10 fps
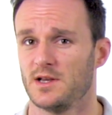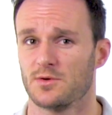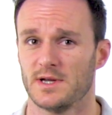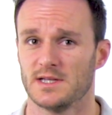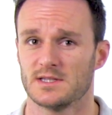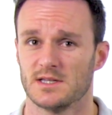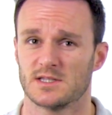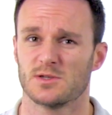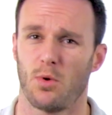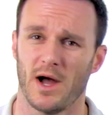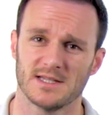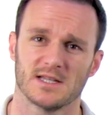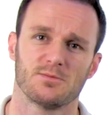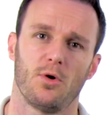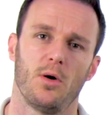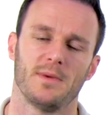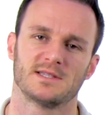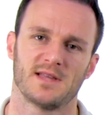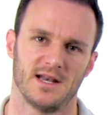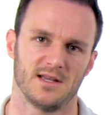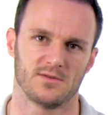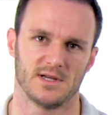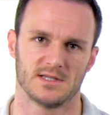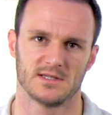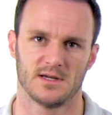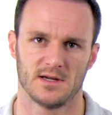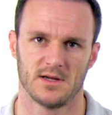degrees is twice as warm as 10 degrees.